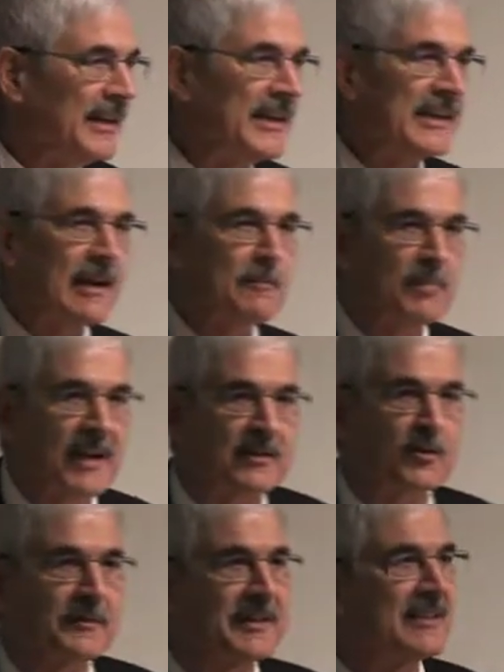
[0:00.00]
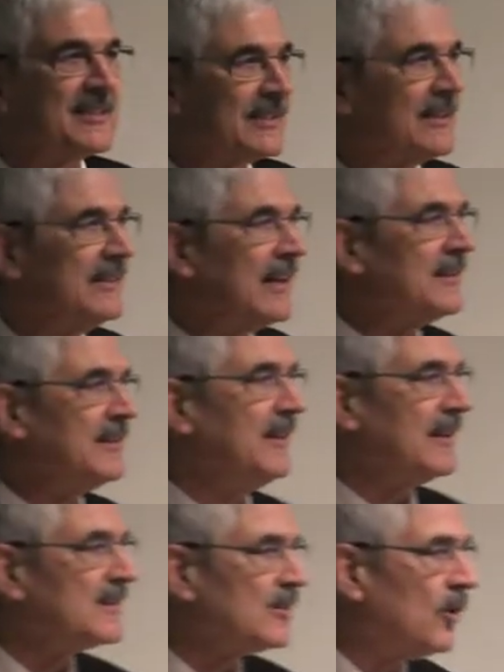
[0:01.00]
And he came back to me and he said,
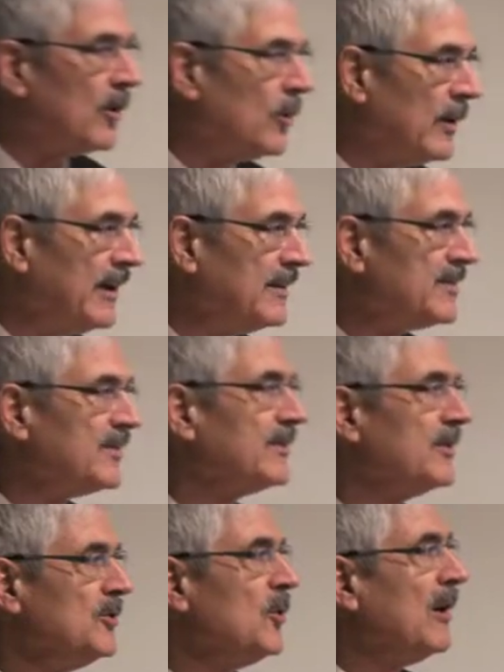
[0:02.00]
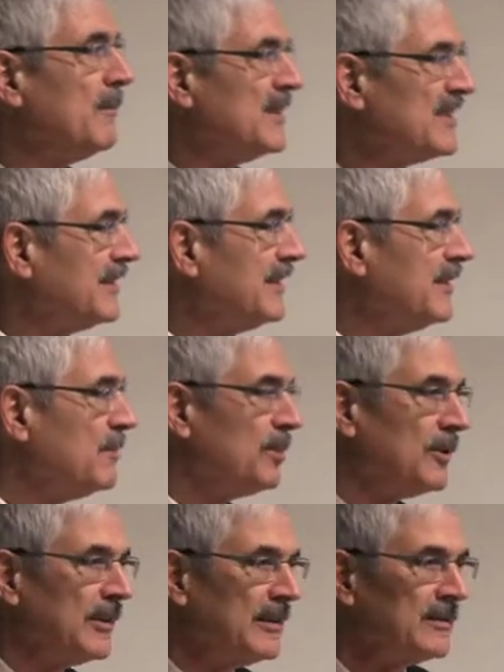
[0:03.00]
Nati, as always, you are missing the
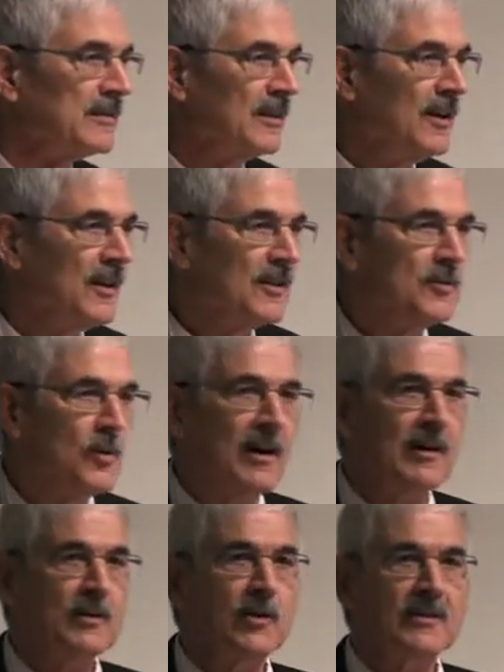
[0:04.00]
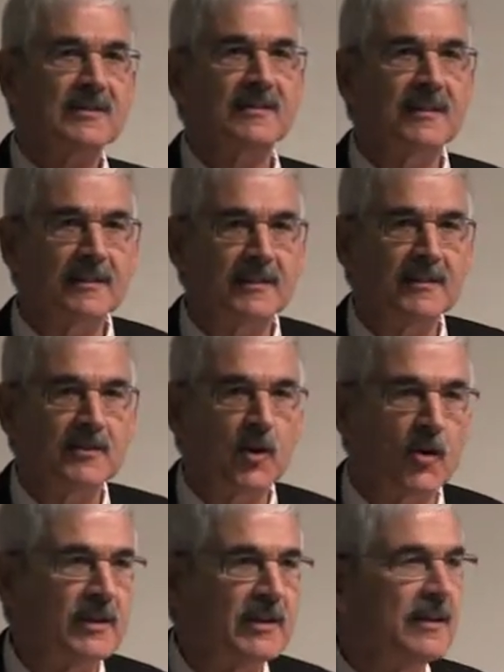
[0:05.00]
point. You are constantly
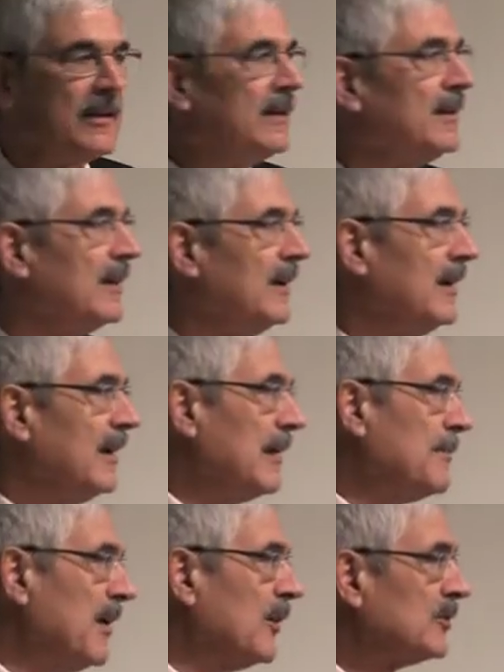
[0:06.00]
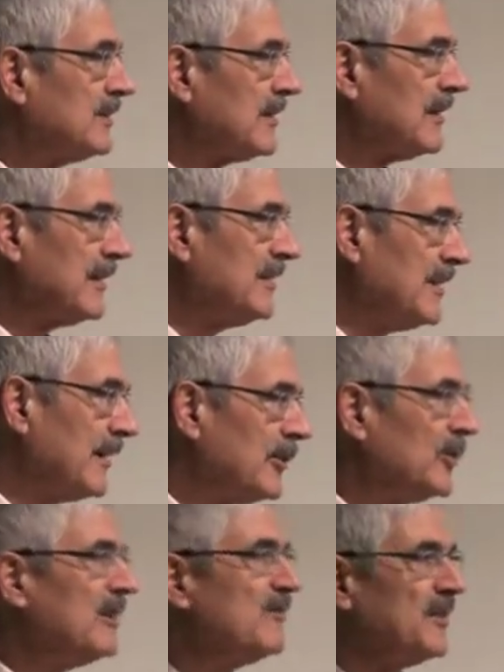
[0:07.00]
talking about uh,
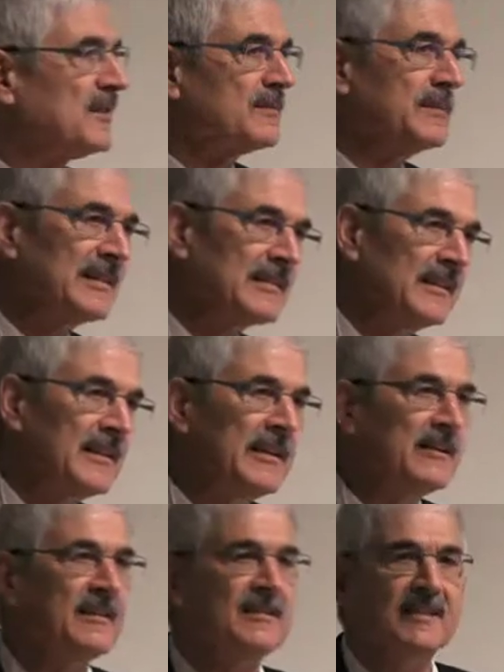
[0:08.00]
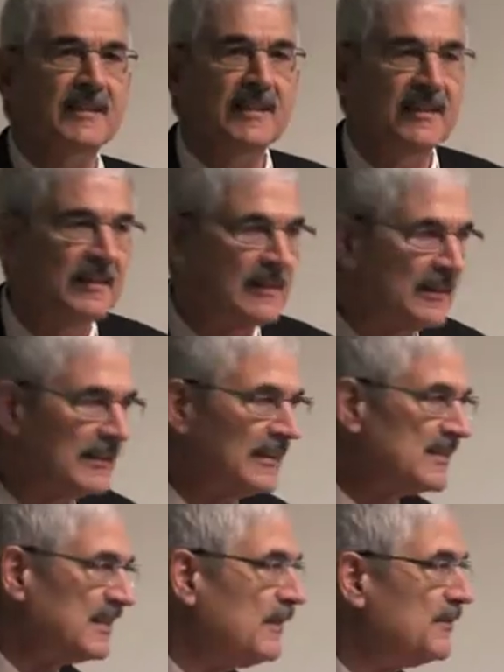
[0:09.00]
return on investment and increase in yield
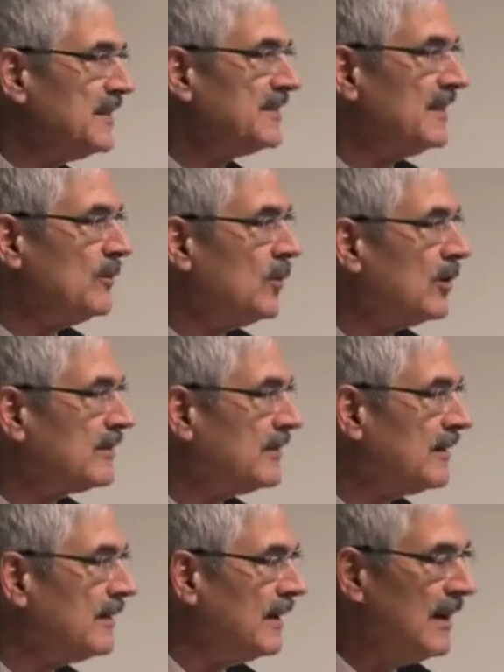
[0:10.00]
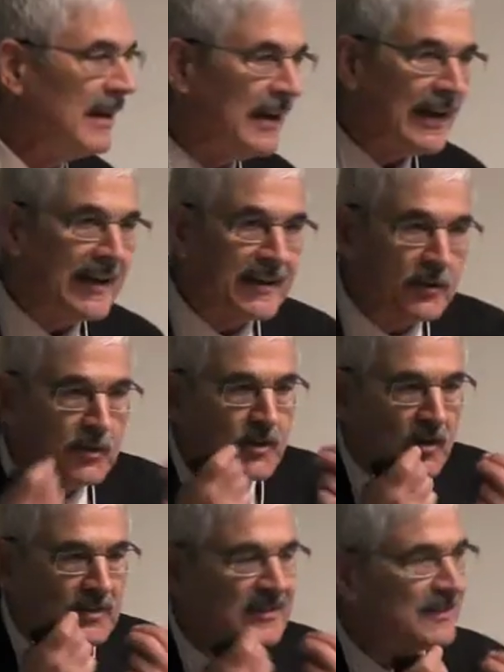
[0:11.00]
and savings in water, and you
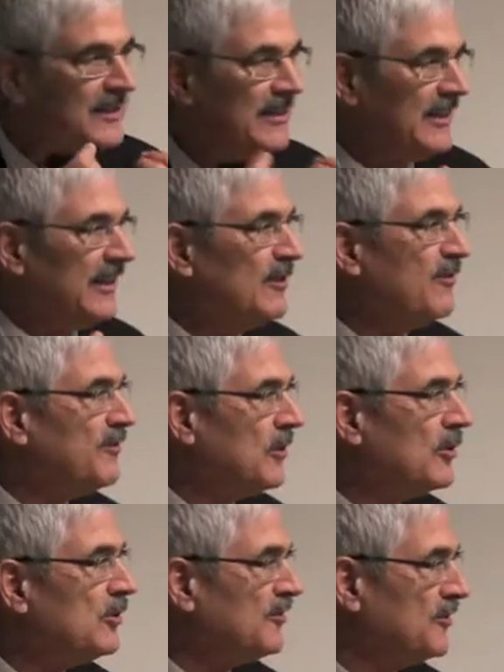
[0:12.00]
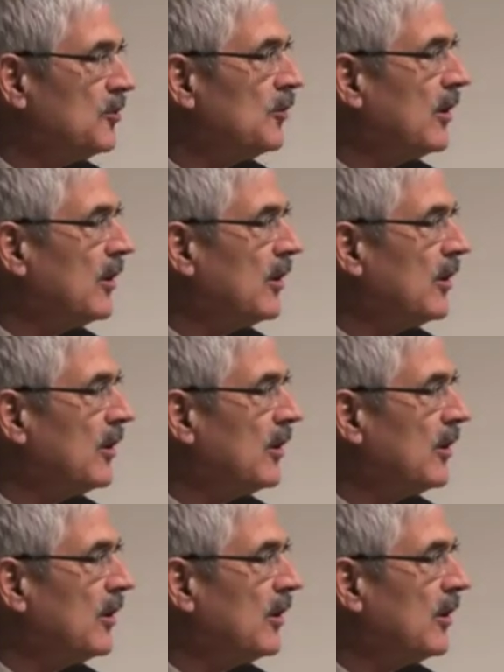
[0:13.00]
don't see in front of